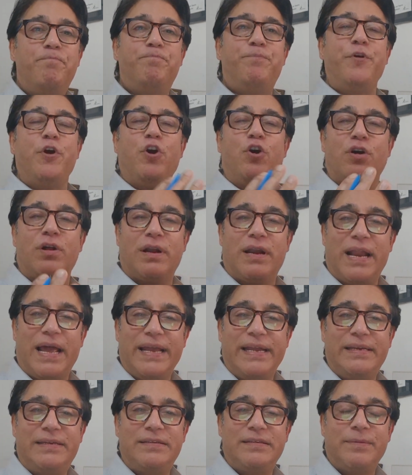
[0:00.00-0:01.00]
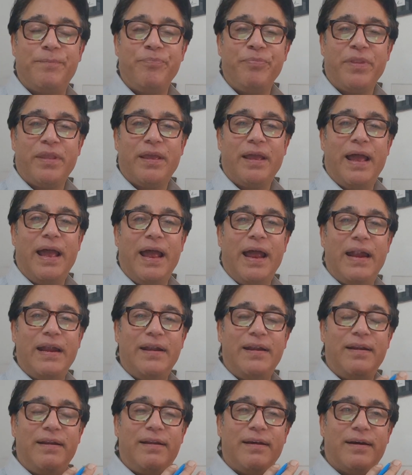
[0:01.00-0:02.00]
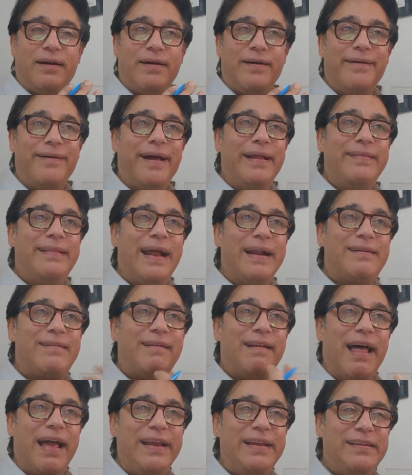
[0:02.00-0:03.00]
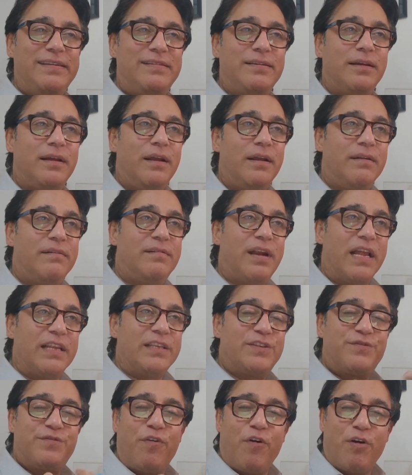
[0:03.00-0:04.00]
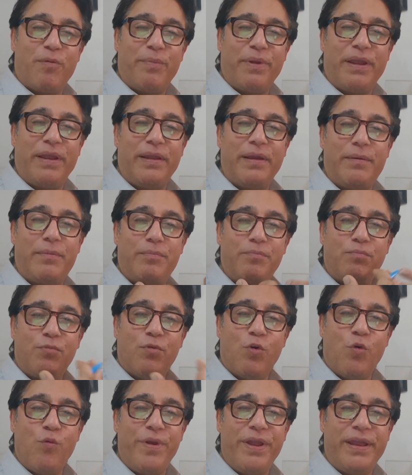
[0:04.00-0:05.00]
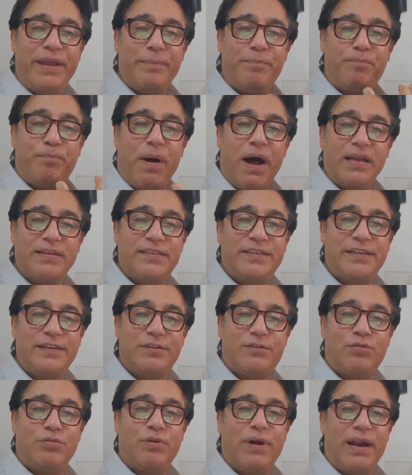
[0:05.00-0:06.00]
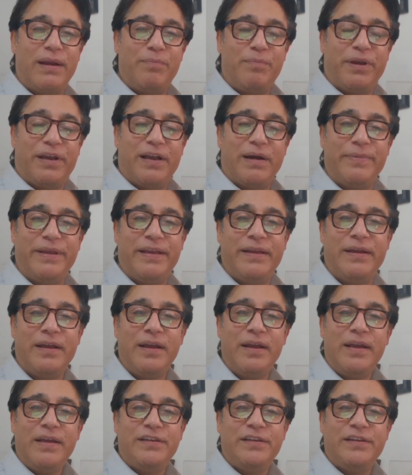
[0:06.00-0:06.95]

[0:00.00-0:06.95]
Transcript: pure light, and that light transforming, moving, passing through and becoming